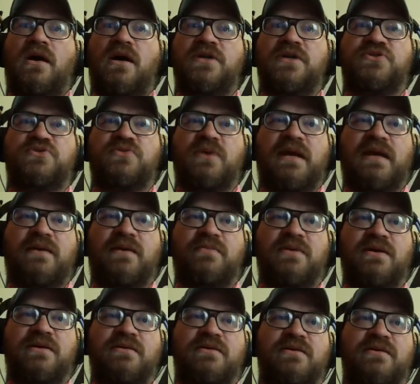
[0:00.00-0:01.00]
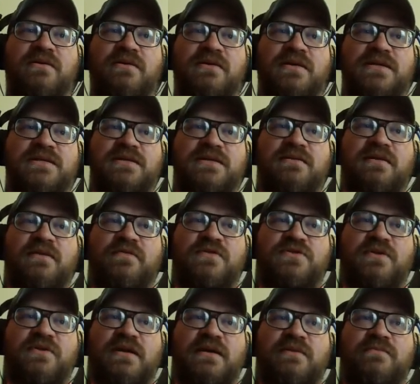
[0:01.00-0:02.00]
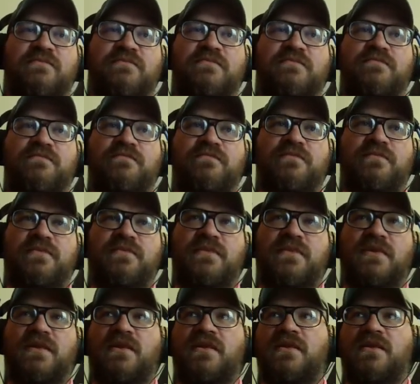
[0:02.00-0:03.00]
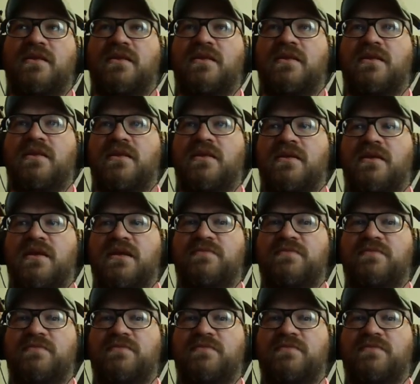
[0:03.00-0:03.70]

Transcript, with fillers: a tram? Nice. I love a tram. Yes,